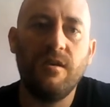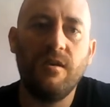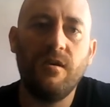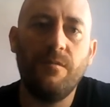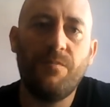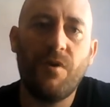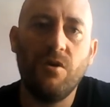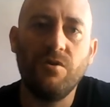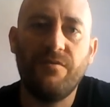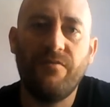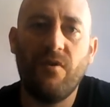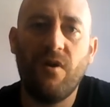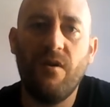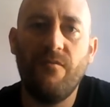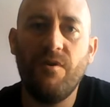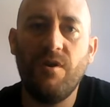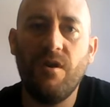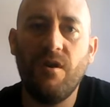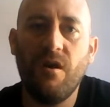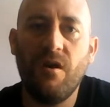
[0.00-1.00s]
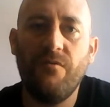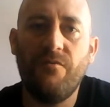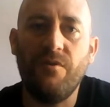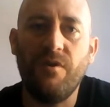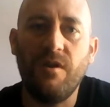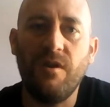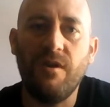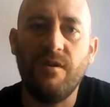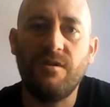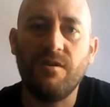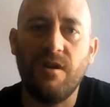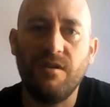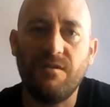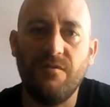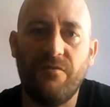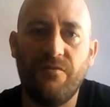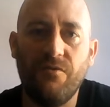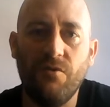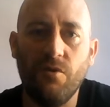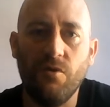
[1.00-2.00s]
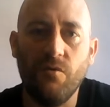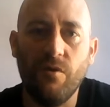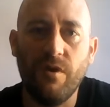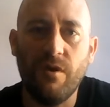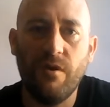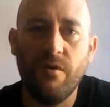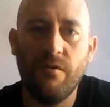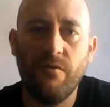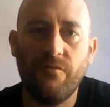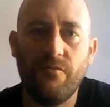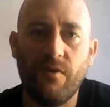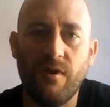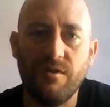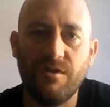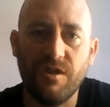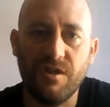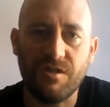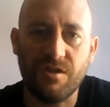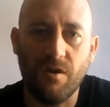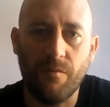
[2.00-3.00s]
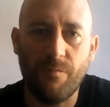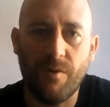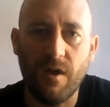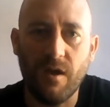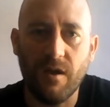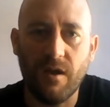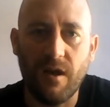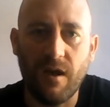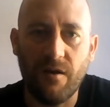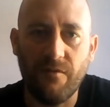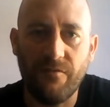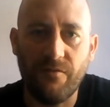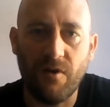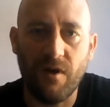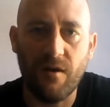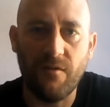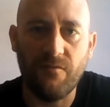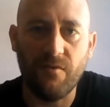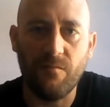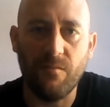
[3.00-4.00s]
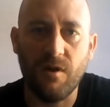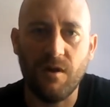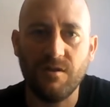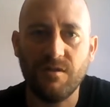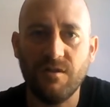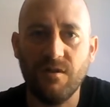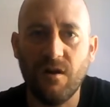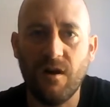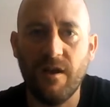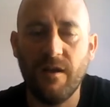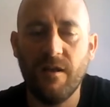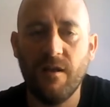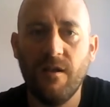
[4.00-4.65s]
a post-fight video for the Tyson Francesco Pianeta fight from last night.